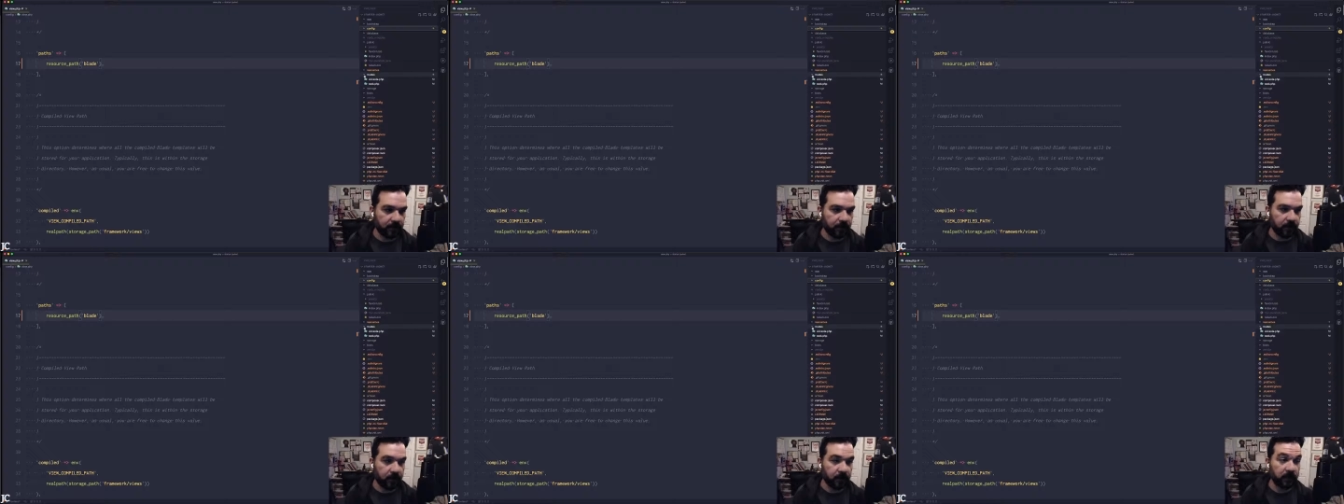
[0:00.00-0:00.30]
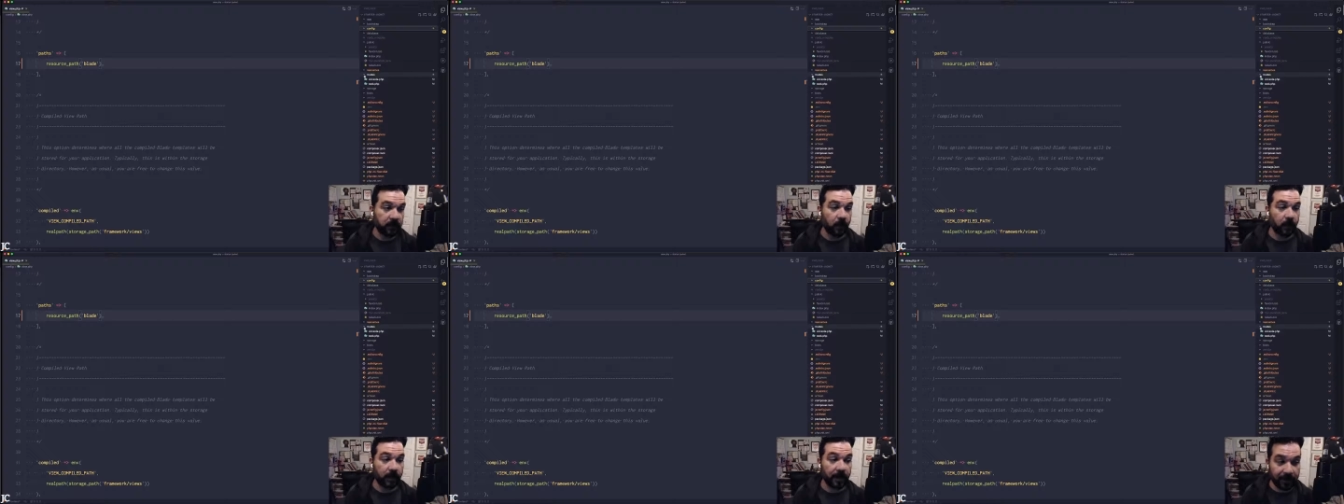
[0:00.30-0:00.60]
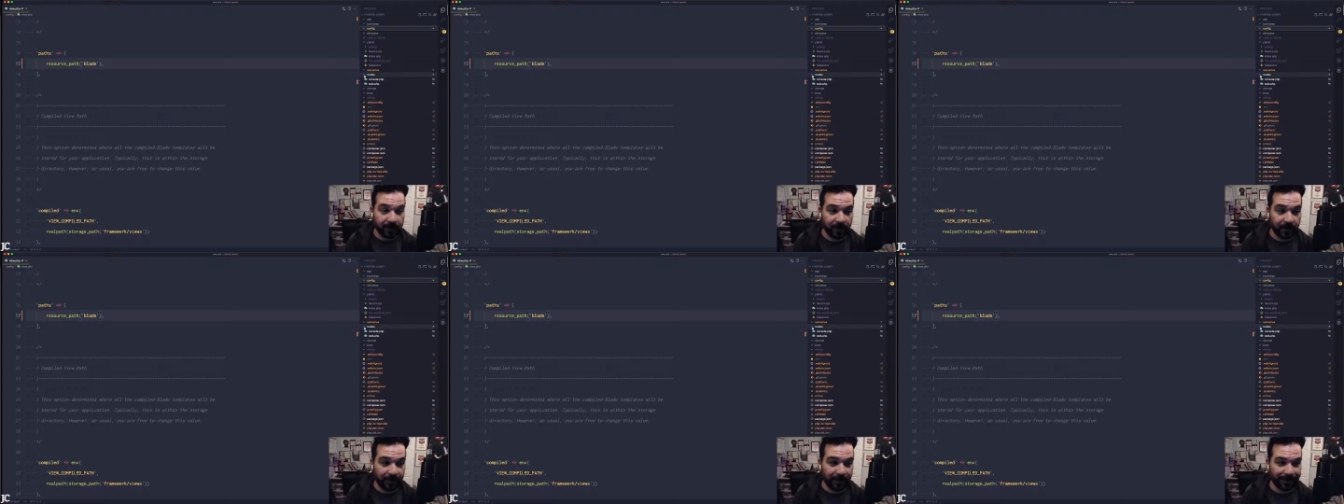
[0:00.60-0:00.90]
So
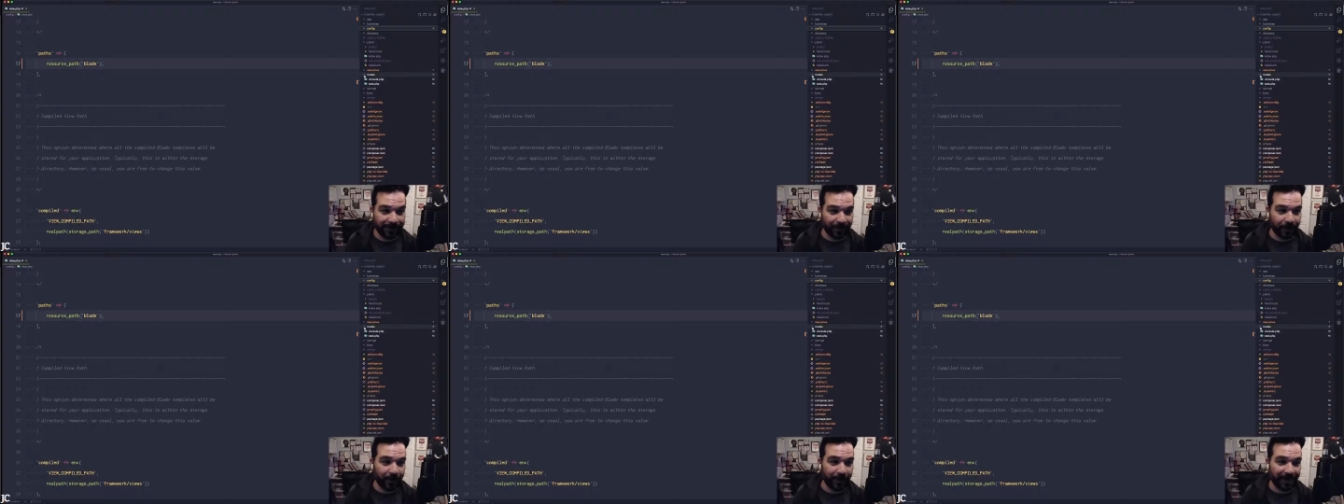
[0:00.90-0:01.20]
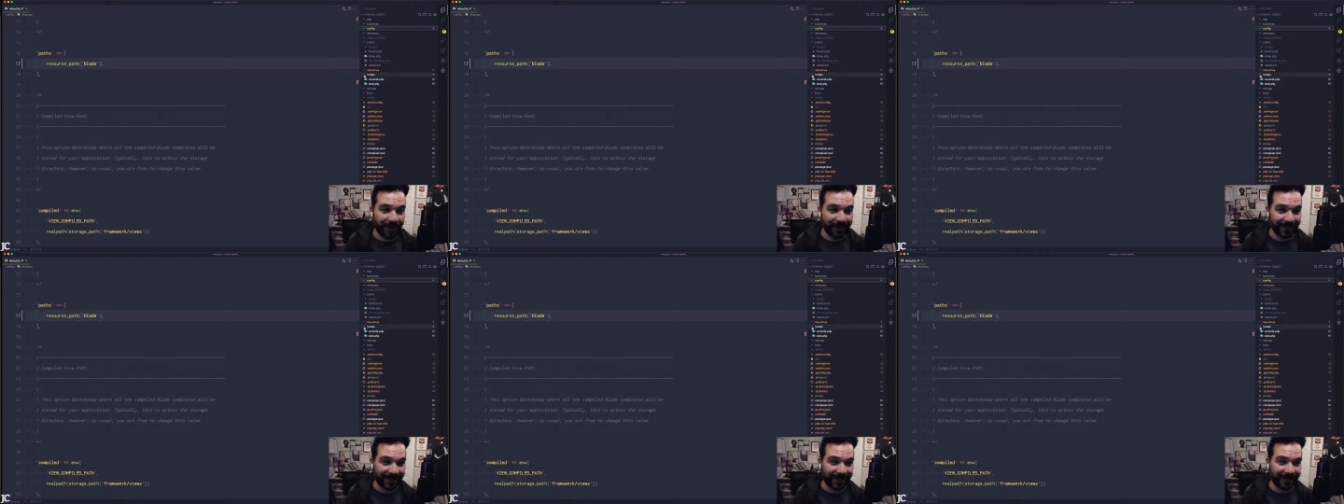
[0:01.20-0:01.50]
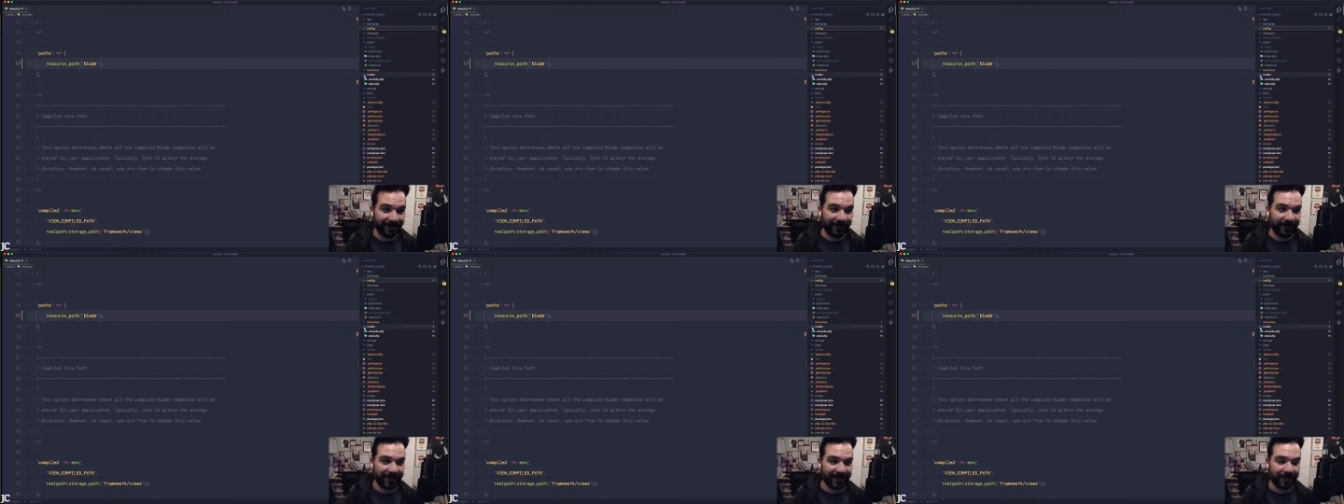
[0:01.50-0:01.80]

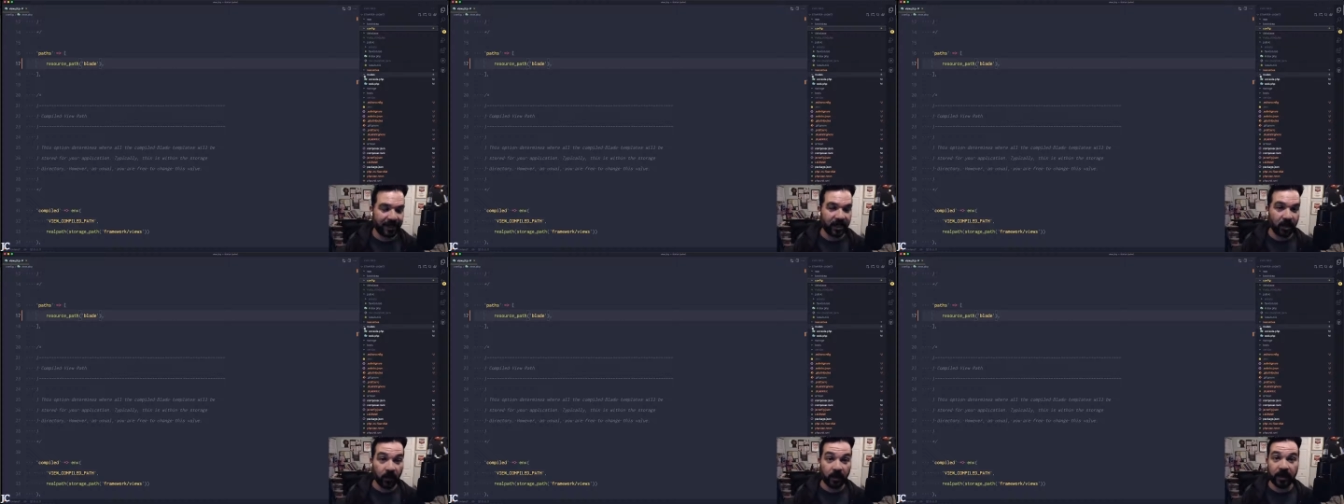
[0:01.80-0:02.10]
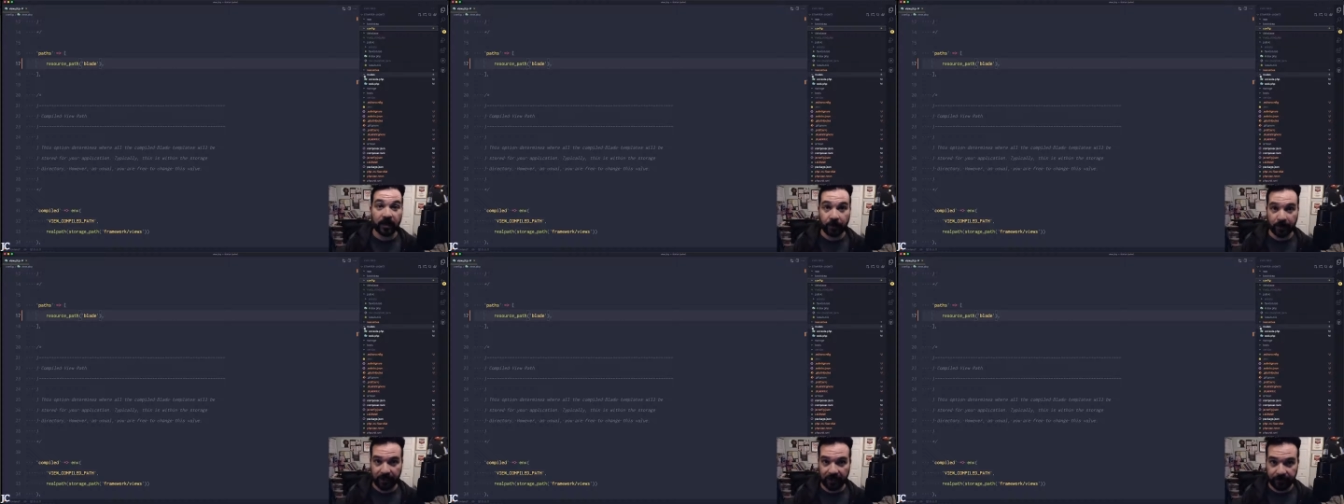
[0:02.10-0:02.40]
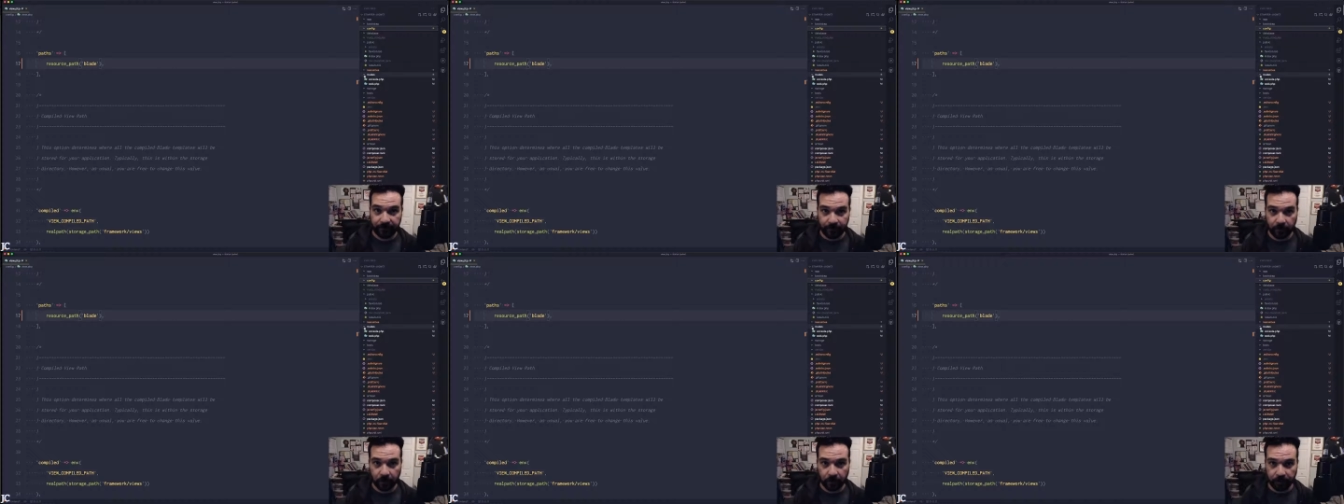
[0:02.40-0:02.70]
if I say go into the Blade
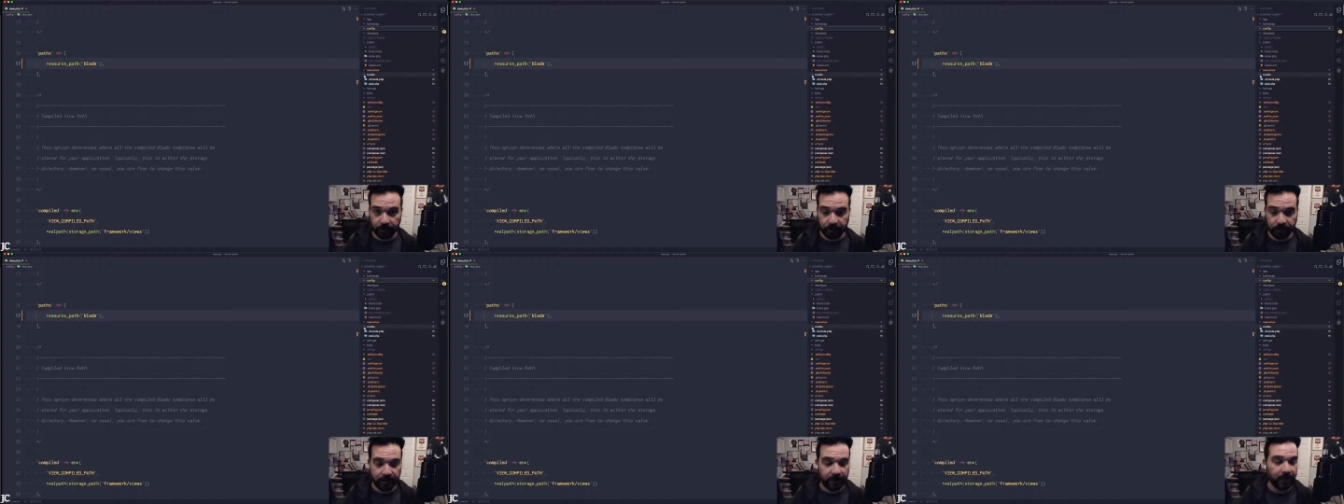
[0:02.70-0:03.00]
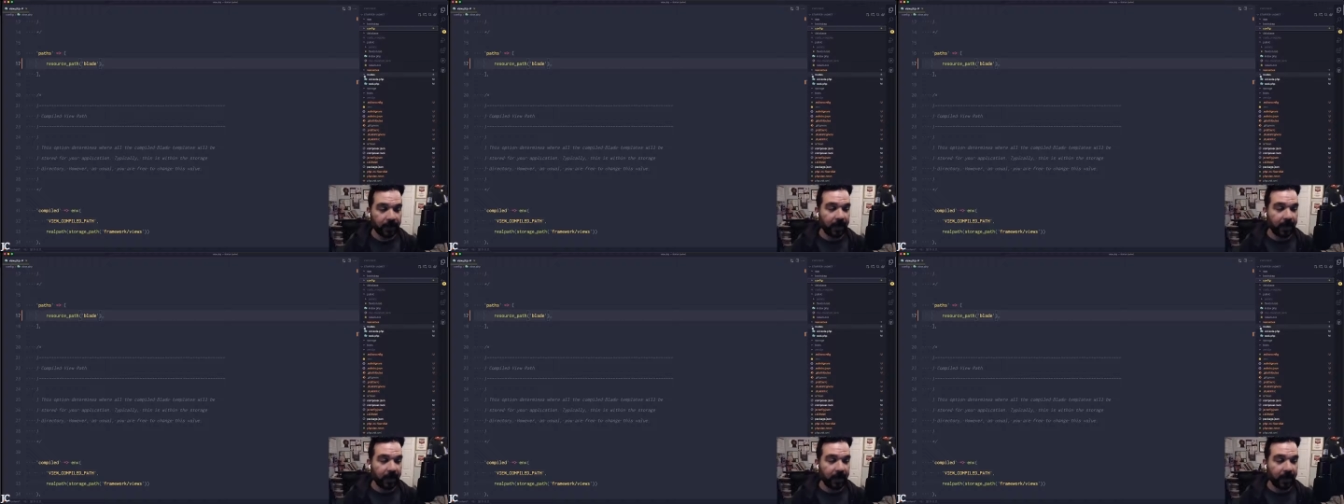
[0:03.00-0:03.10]
folder